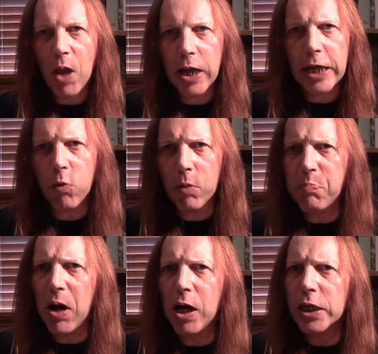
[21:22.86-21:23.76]
Again, quite
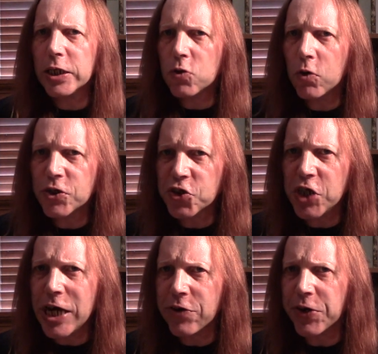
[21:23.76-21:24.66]
barley, quite
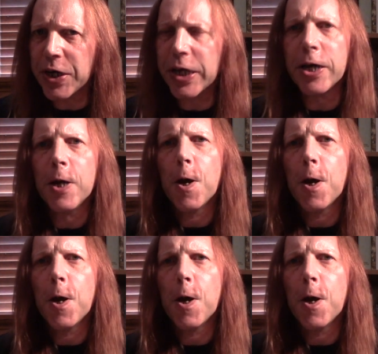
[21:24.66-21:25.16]
cereally.